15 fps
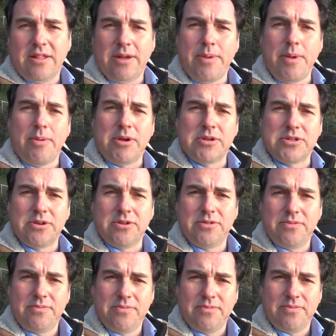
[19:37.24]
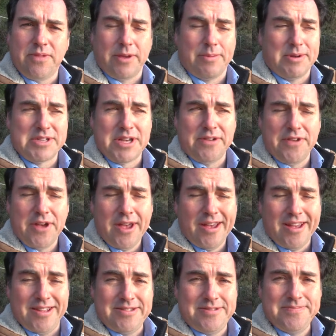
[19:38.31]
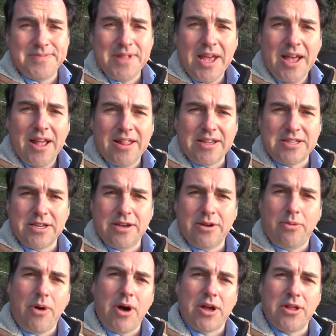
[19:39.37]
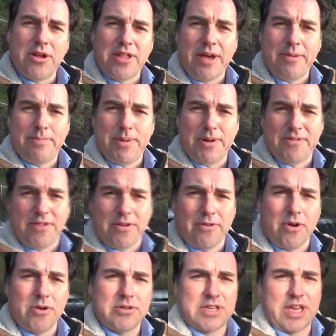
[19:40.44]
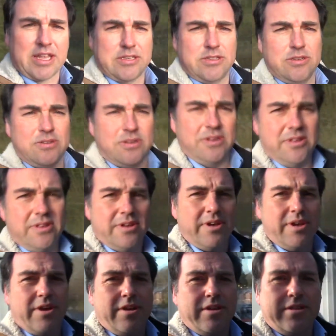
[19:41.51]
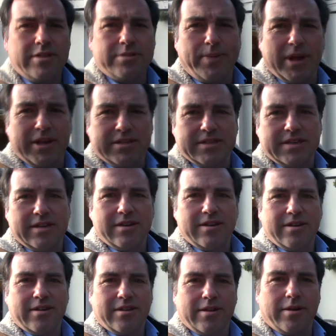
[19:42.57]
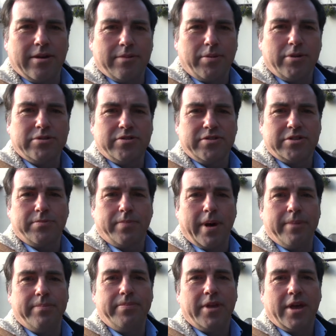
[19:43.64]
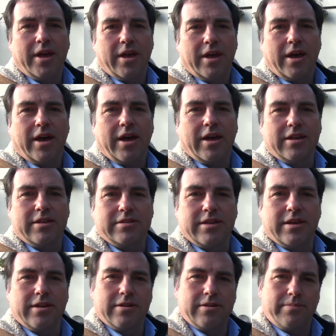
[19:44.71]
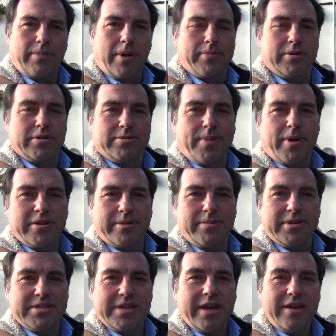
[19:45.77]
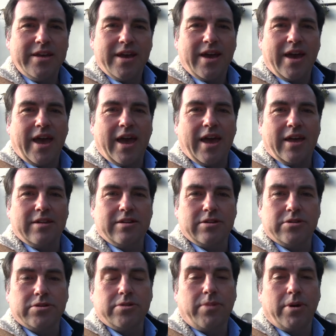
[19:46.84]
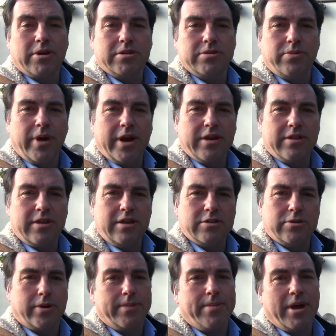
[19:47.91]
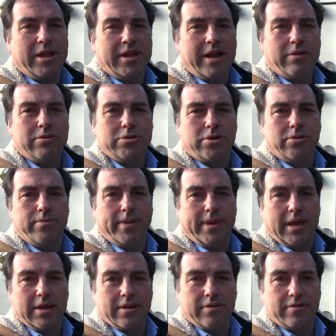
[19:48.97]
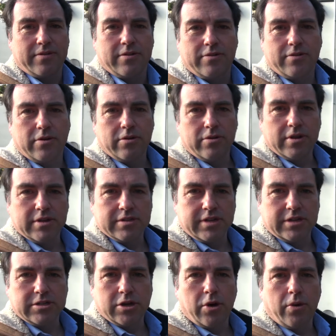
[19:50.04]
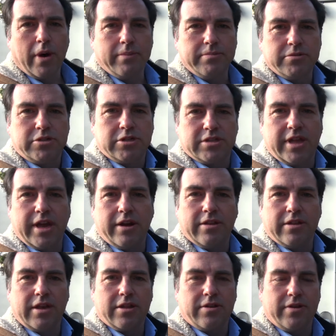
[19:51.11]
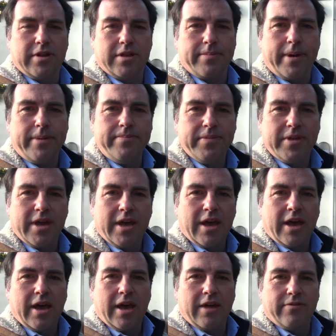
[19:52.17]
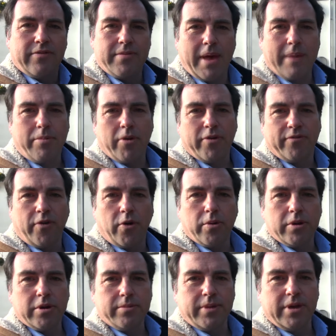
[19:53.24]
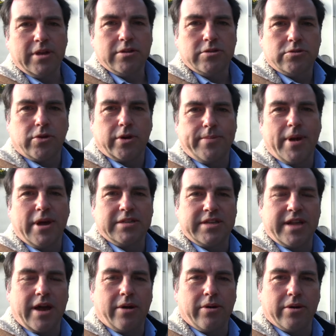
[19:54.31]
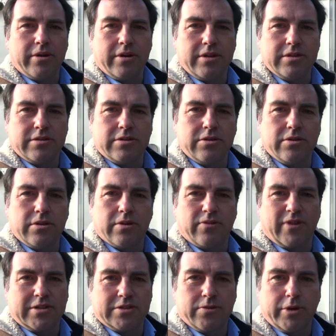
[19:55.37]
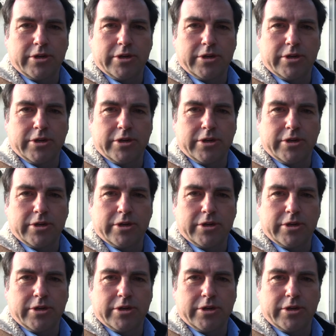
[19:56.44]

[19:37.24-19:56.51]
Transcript: lot of people also, like myself, like to walk along that bit of the road to get to this place, the Prince Regent Pub. It's a popular spot, I must say, and it also marks where the 20 mile an hour zone begins. So the signs will go up just there at the other end of the pub, and from that point forward it'll be 20 miles an hour into the rest of